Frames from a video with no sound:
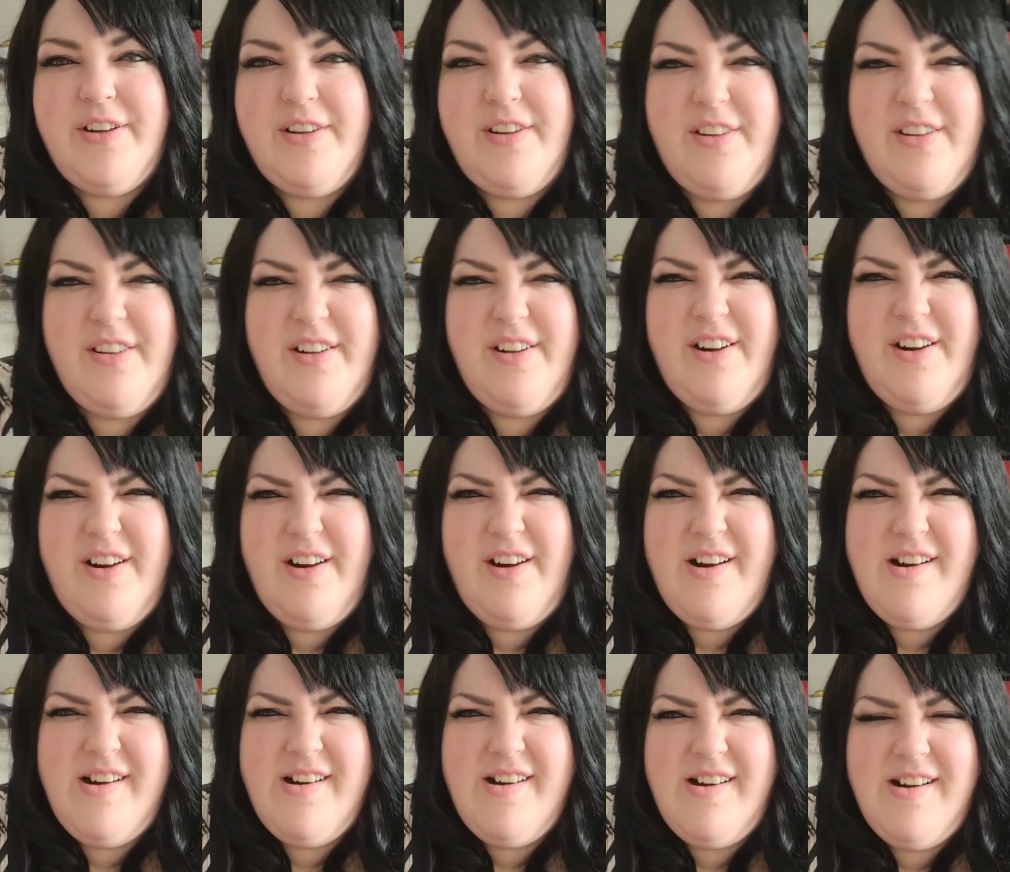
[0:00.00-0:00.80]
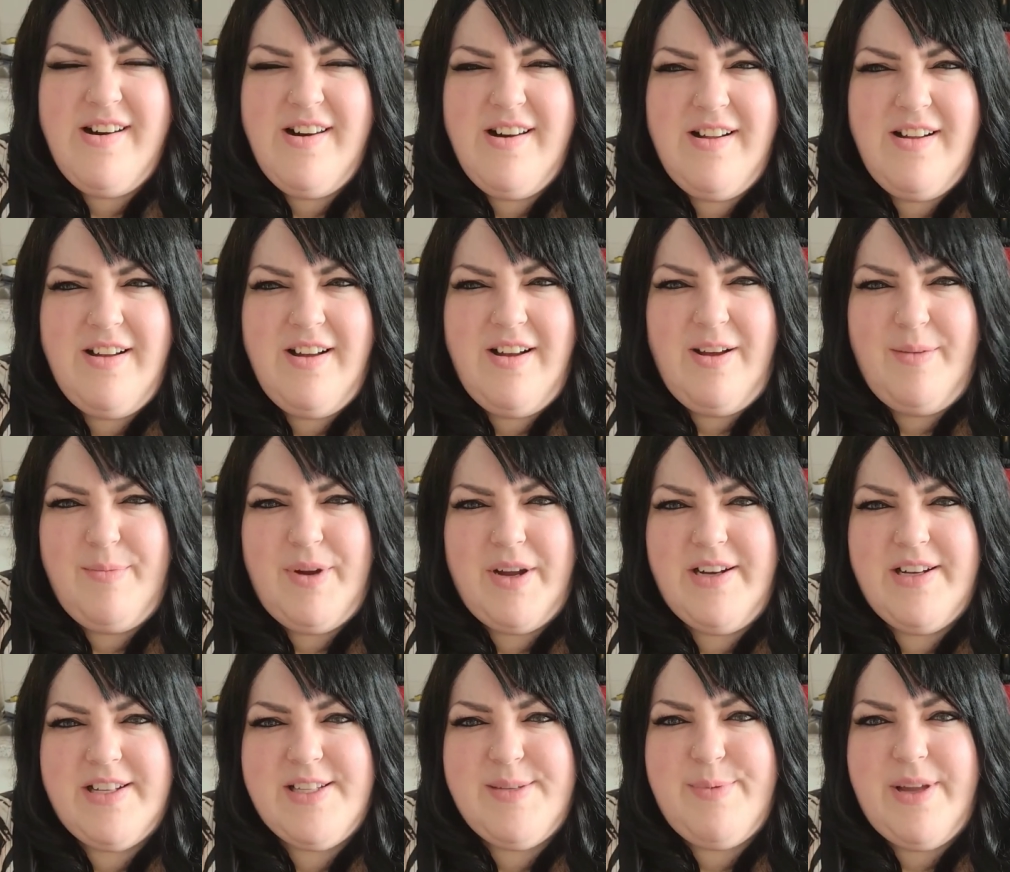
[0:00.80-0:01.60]
Oh, I'm
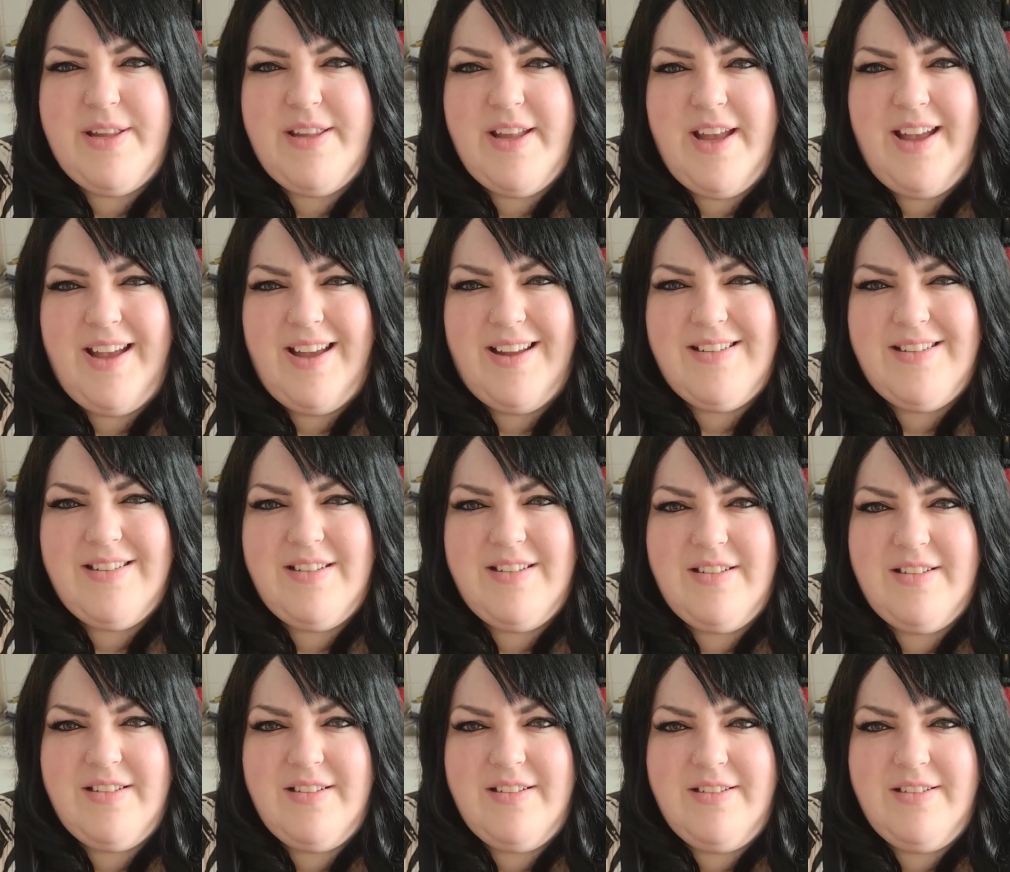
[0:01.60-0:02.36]
not gonna spend that.